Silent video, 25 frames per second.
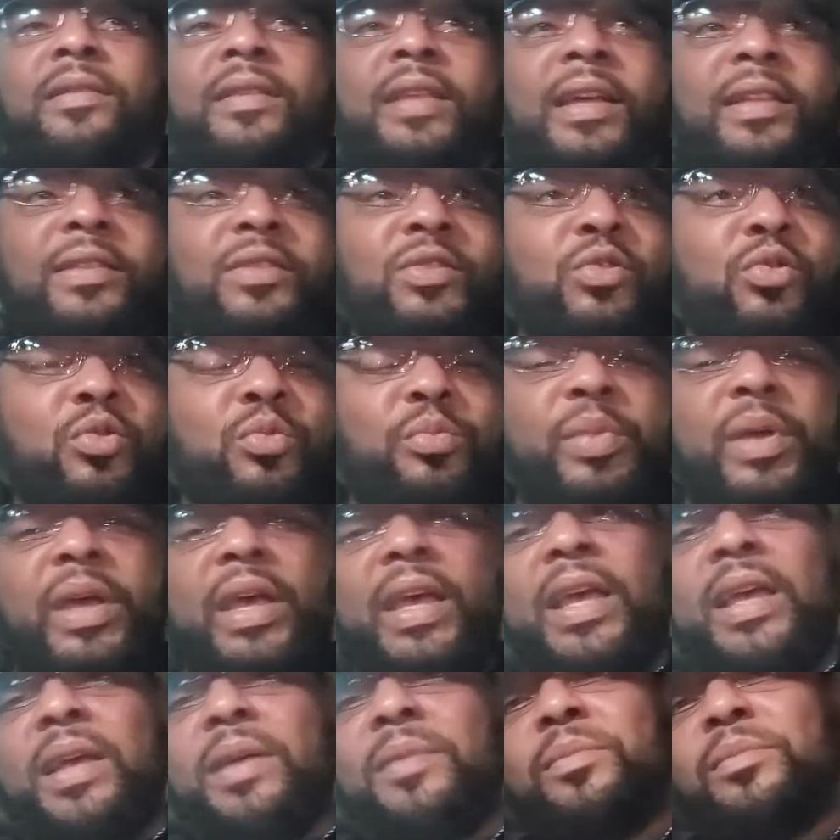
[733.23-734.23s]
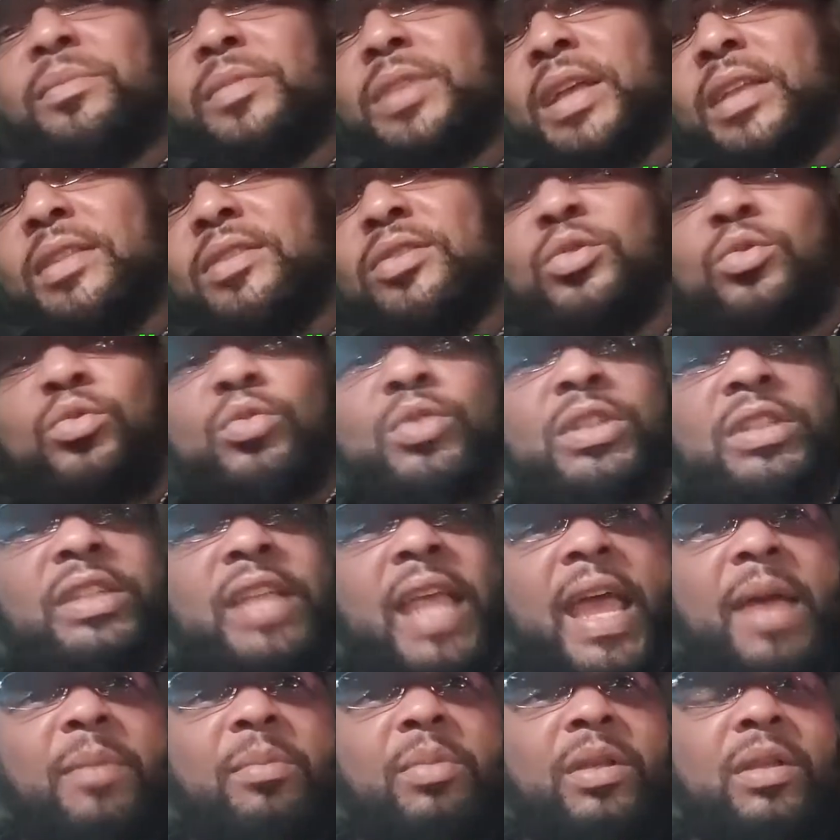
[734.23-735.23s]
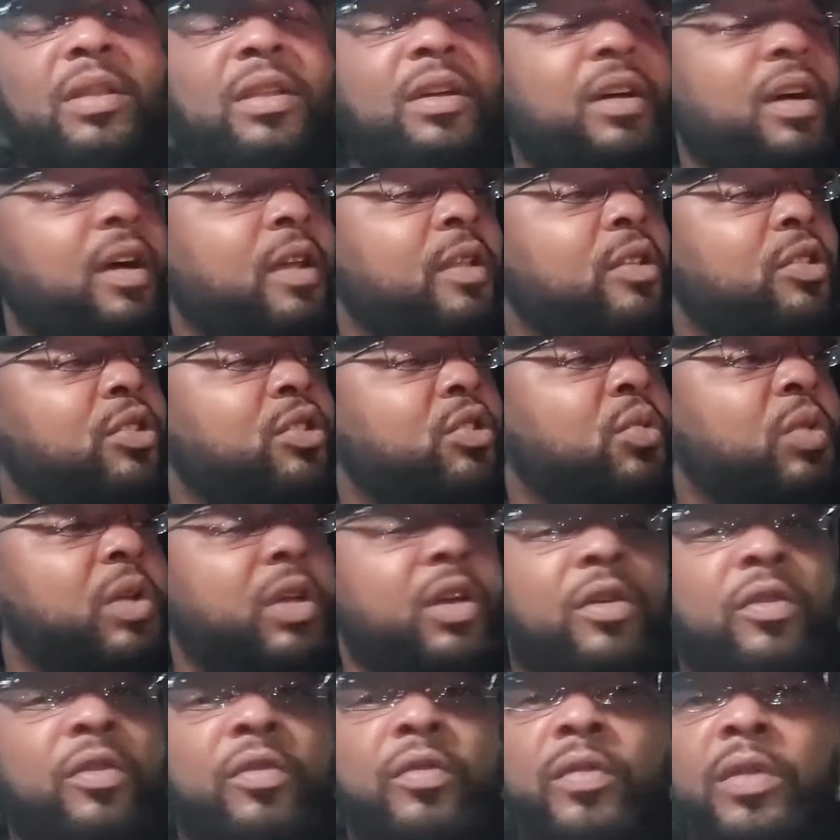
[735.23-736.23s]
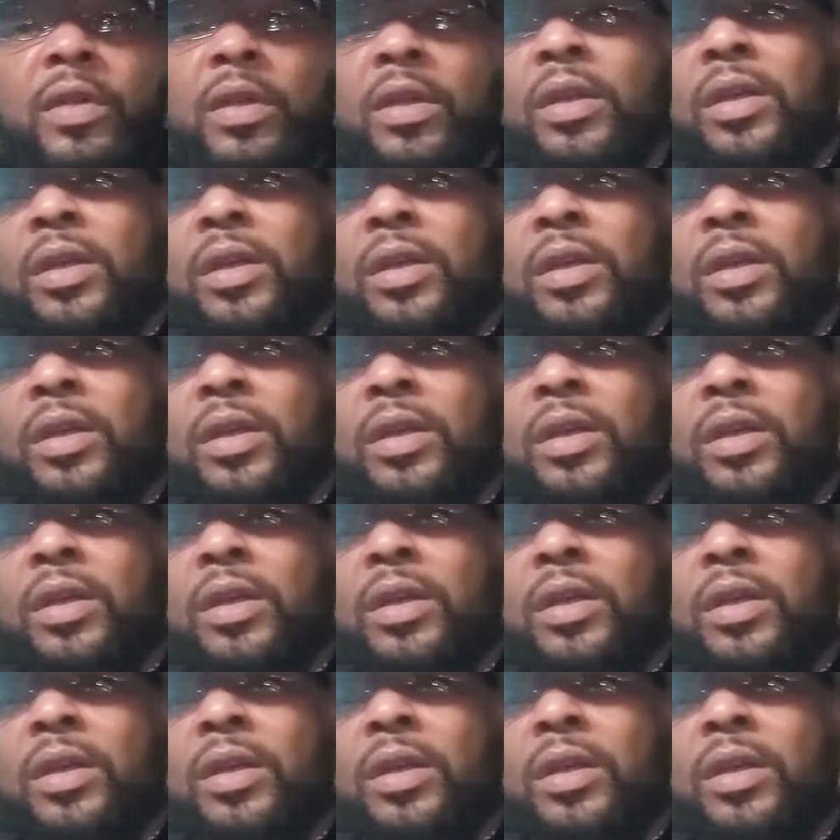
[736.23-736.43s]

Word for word: not too bad, not too shabby, a little under 12,